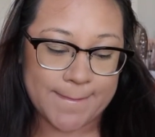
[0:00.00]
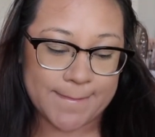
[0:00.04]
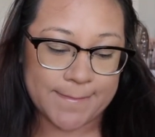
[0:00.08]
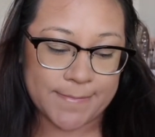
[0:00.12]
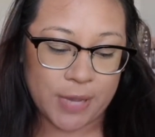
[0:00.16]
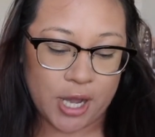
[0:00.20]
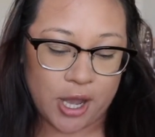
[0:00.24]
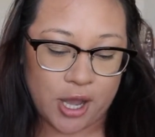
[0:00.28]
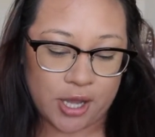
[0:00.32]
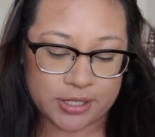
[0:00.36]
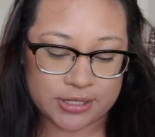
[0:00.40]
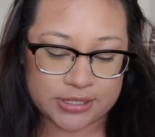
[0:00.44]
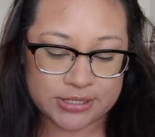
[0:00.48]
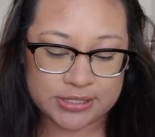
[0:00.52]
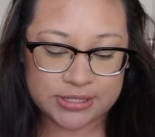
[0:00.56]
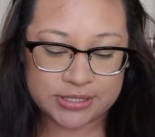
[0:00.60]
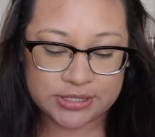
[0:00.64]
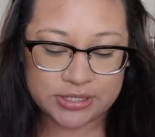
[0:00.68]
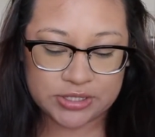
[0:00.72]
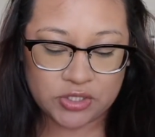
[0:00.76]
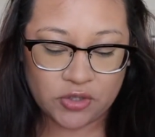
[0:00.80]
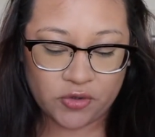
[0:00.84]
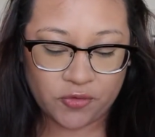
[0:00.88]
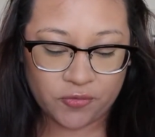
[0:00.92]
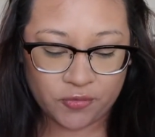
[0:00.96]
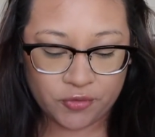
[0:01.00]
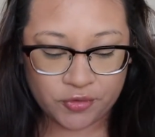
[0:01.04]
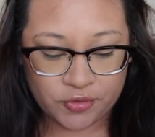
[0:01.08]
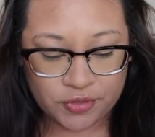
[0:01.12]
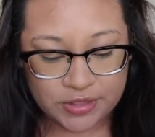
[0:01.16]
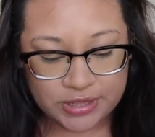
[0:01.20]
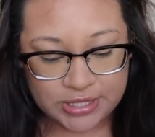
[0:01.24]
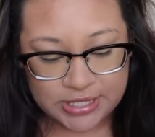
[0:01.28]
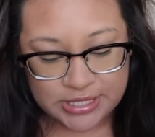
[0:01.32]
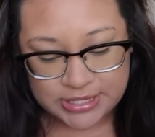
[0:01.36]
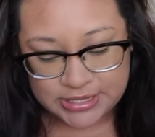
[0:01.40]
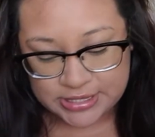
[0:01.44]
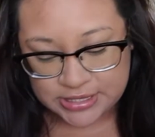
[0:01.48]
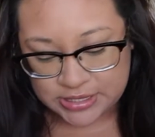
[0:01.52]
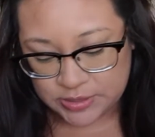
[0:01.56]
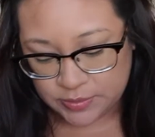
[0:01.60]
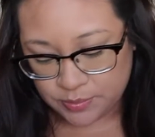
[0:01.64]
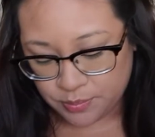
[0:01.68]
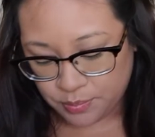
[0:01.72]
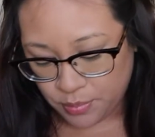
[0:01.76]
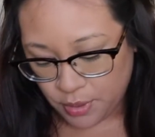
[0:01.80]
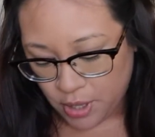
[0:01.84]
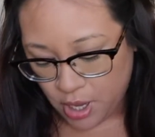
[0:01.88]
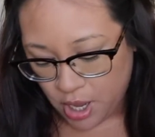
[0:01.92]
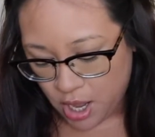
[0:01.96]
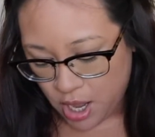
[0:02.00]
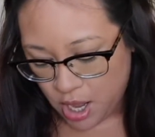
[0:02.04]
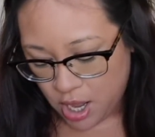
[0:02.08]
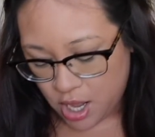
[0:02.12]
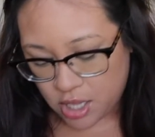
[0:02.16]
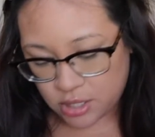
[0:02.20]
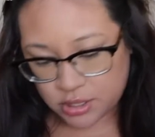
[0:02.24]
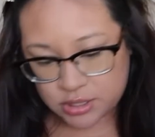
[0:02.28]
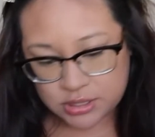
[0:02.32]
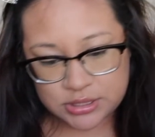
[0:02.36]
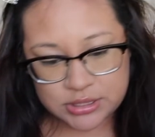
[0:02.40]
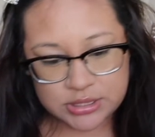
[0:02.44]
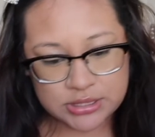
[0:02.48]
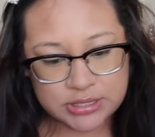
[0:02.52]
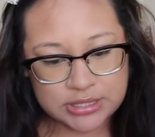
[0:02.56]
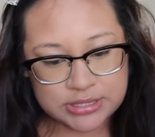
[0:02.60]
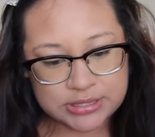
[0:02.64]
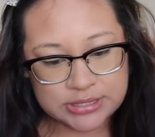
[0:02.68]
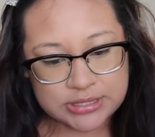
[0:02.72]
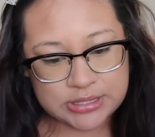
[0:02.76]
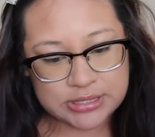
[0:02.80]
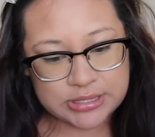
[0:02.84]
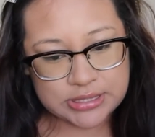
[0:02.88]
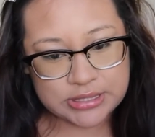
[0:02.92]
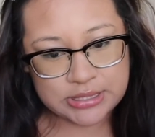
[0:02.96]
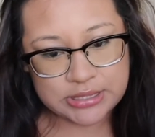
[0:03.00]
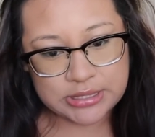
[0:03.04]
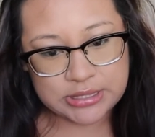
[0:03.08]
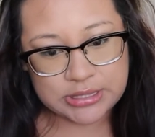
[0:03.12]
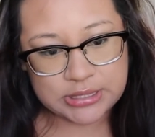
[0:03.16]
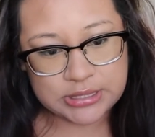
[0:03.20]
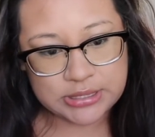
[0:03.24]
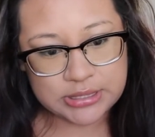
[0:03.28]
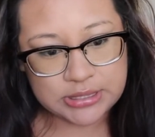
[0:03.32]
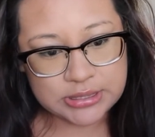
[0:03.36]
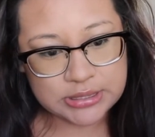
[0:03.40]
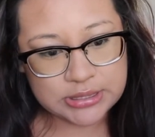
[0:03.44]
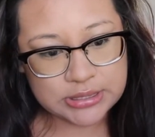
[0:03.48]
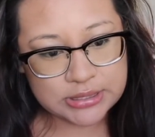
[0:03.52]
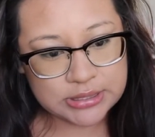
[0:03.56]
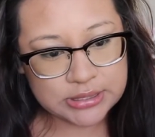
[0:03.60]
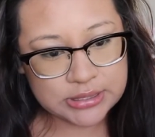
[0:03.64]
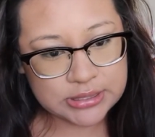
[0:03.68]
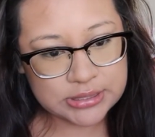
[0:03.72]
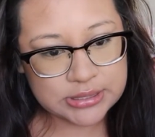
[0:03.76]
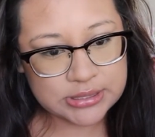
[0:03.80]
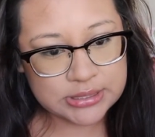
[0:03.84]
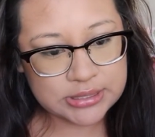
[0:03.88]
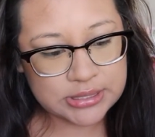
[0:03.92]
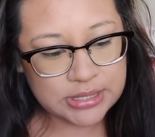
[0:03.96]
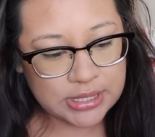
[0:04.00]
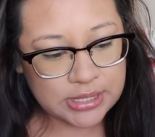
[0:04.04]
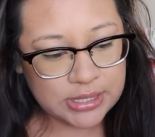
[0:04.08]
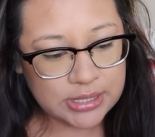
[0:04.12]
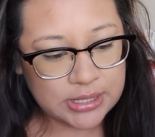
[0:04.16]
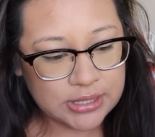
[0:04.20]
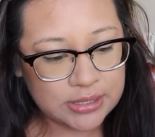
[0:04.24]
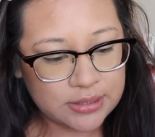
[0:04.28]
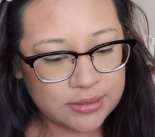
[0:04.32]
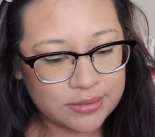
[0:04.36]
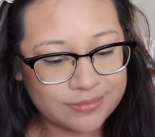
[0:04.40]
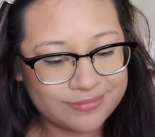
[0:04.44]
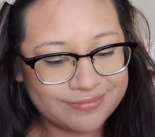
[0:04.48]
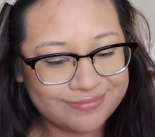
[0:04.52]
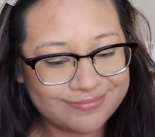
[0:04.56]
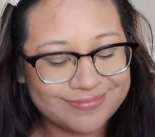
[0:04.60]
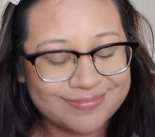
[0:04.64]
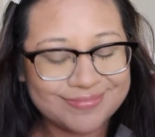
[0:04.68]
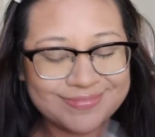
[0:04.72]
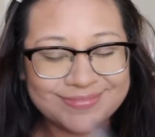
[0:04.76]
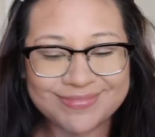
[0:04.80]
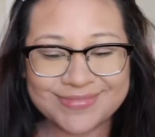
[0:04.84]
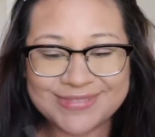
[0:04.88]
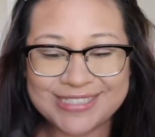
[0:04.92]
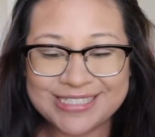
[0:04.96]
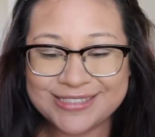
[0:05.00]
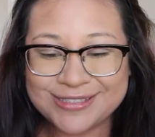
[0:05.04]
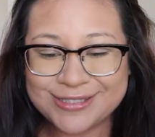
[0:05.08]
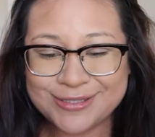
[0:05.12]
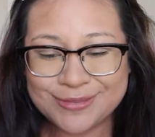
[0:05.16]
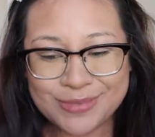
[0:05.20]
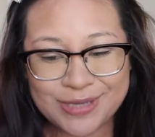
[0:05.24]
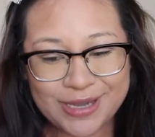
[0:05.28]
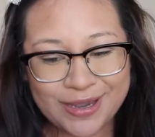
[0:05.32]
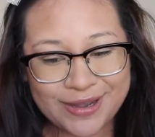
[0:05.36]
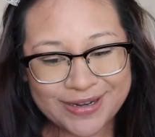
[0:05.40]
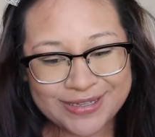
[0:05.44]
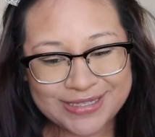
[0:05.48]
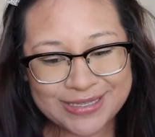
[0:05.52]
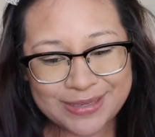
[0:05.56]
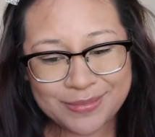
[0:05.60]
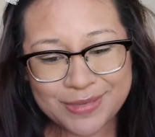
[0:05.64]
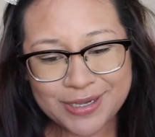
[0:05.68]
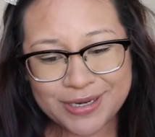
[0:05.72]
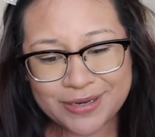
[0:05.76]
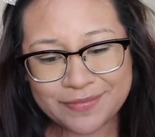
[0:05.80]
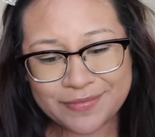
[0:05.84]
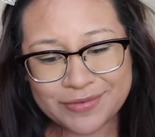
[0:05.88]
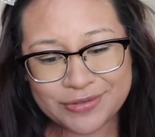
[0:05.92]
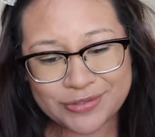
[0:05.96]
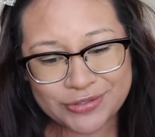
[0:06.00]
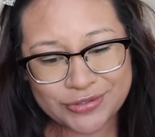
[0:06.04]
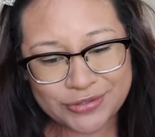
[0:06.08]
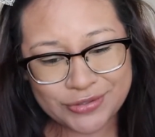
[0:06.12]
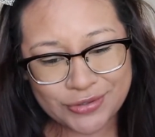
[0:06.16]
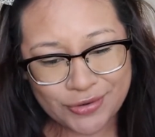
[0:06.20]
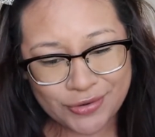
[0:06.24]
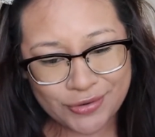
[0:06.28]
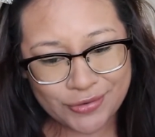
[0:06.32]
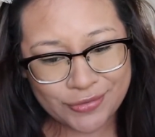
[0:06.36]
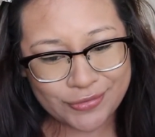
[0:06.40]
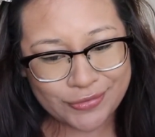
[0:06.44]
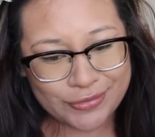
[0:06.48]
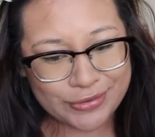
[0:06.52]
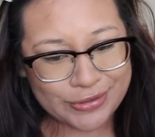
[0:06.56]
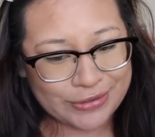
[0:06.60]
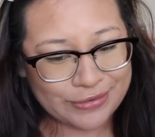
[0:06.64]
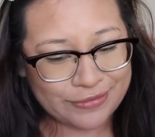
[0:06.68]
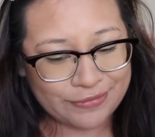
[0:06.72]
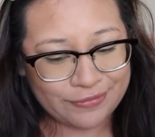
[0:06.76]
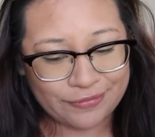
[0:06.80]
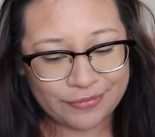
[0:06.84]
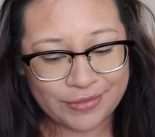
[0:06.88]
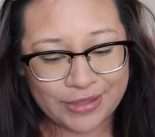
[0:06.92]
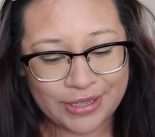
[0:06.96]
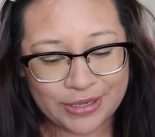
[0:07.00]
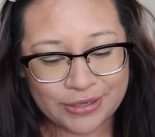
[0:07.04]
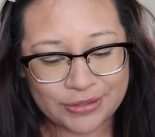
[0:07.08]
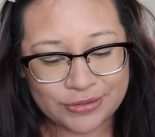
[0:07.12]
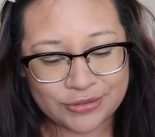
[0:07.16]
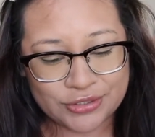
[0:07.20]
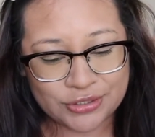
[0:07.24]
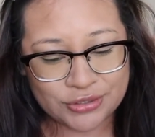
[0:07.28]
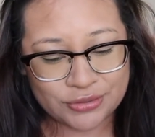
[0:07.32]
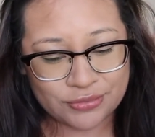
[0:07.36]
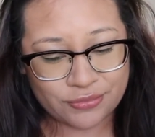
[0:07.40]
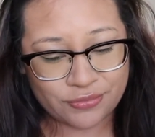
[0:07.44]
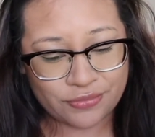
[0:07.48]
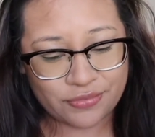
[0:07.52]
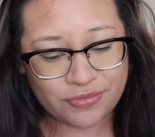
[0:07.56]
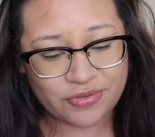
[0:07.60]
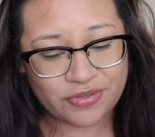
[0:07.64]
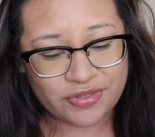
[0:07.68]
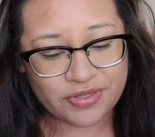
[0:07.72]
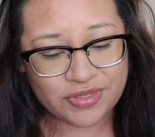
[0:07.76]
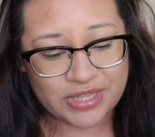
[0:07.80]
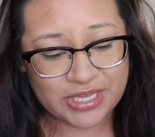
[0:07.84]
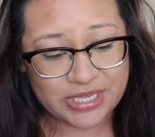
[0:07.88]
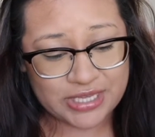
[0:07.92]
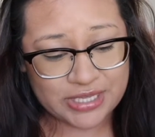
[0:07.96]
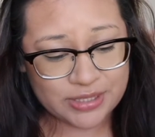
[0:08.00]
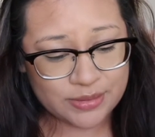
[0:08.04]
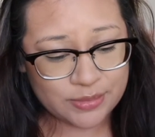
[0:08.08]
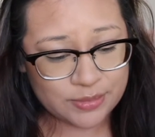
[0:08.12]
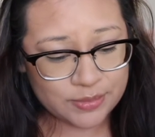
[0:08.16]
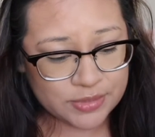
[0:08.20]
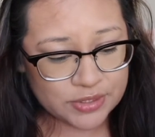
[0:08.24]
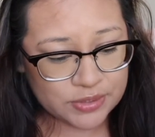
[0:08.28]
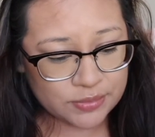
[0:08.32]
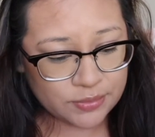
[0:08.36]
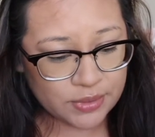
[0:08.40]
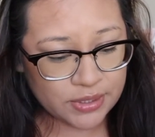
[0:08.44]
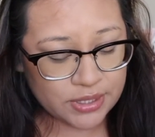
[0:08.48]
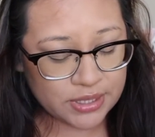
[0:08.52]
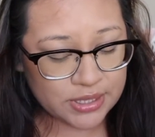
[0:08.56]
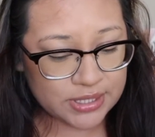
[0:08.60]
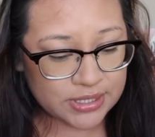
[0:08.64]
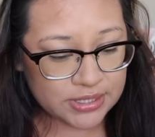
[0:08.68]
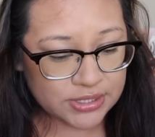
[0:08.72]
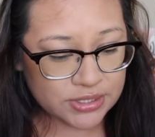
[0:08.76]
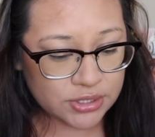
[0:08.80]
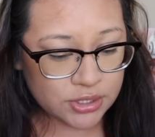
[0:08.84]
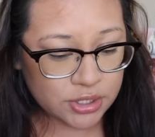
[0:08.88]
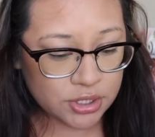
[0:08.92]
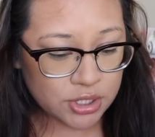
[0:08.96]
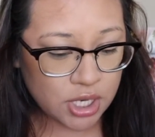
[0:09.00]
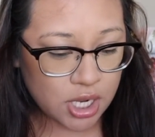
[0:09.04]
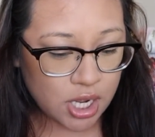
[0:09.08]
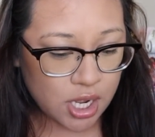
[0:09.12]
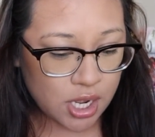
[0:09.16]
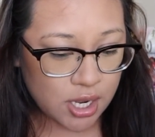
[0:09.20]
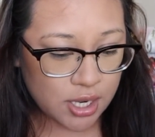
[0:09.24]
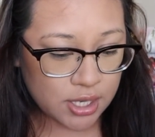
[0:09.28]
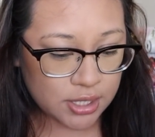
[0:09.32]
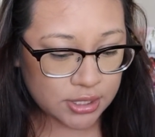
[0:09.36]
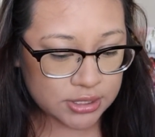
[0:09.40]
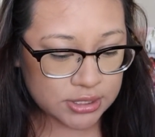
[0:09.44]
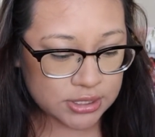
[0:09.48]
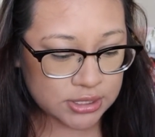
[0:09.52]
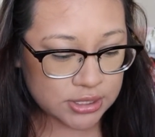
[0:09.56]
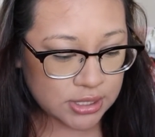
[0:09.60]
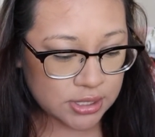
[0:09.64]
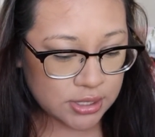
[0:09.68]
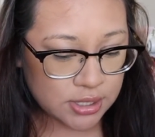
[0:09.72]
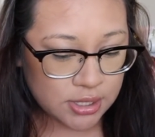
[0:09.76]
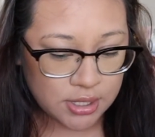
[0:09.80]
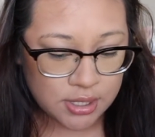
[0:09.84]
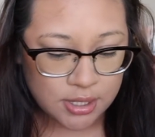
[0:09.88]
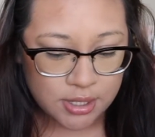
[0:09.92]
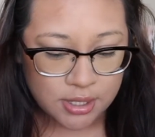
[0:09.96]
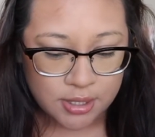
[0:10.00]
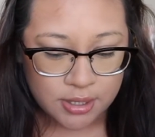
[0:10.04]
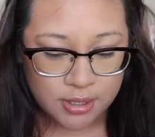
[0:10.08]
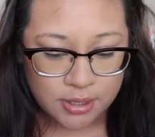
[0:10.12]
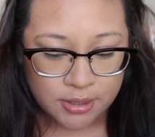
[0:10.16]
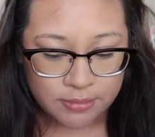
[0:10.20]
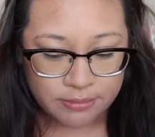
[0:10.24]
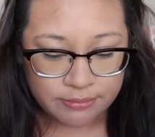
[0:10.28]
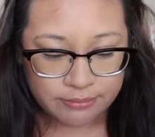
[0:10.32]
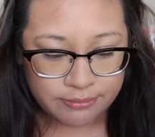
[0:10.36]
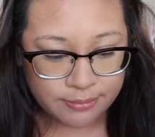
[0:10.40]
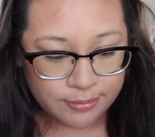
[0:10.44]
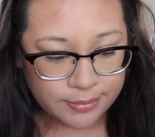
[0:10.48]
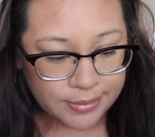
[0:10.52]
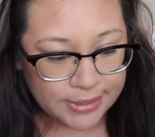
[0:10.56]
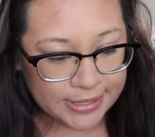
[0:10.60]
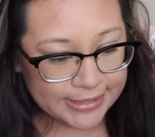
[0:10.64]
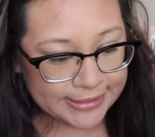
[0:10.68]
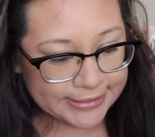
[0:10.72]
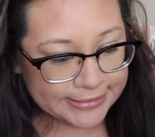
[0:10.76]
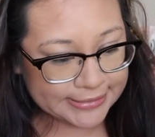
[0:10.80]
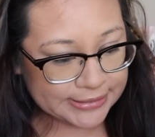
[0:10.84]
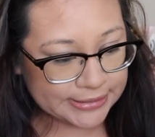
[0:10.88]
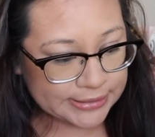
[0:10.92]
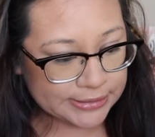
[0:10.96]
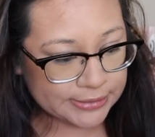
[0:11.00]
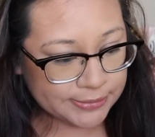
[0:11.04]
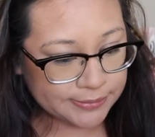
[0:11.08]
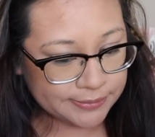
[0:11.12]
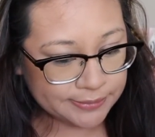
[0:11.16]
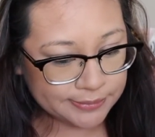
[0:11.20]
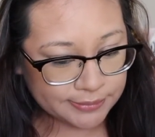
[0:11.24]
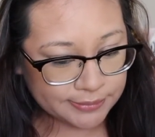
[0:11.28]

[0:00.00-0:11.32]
Box. So for this box, let's see, does it say? To be honest, I'm not even sure if they do themes with this or not, but